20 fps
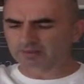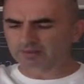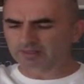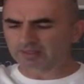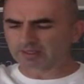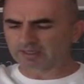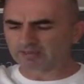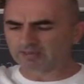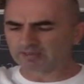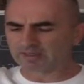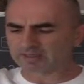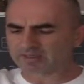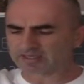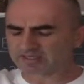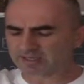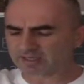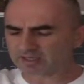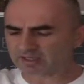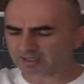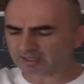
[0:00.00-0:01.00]
In the
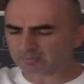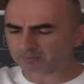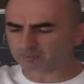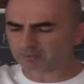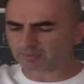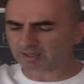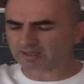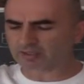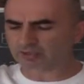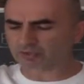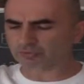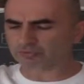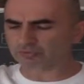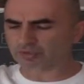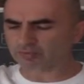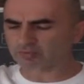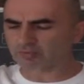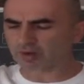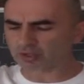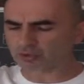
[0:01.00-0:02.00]
secret place of the
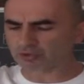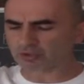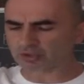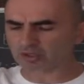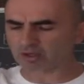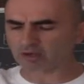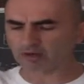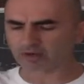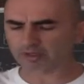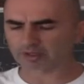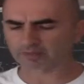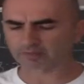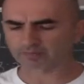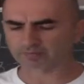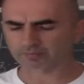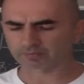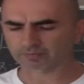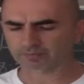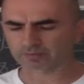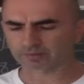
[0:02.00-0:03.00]
Most High.
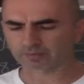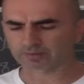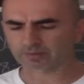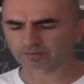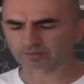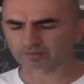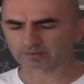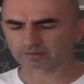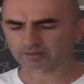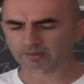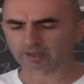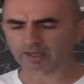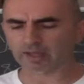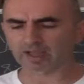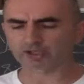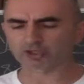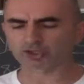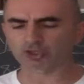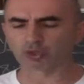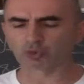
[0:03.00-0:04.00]

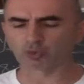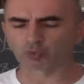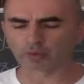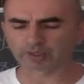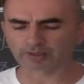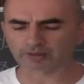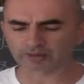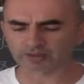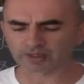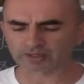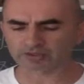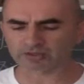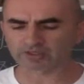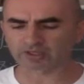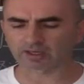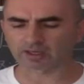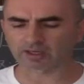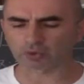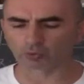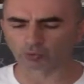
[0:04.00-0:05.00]
As you witness the
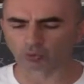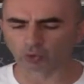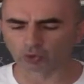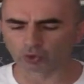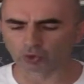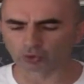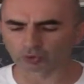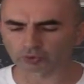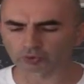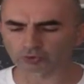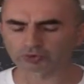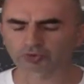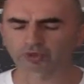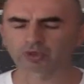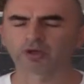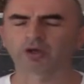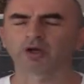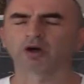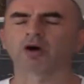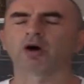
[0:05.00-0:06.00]
reward
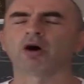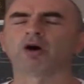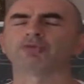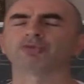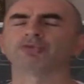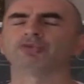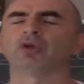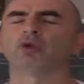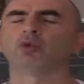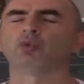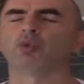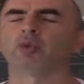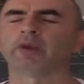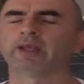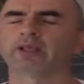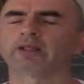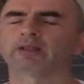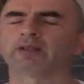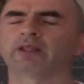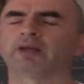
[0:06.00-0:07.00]
of the
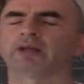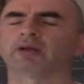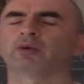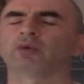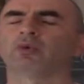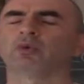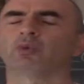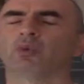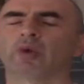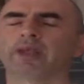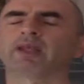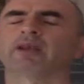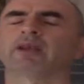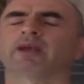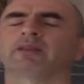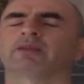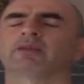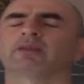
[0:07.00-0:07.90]
wicked.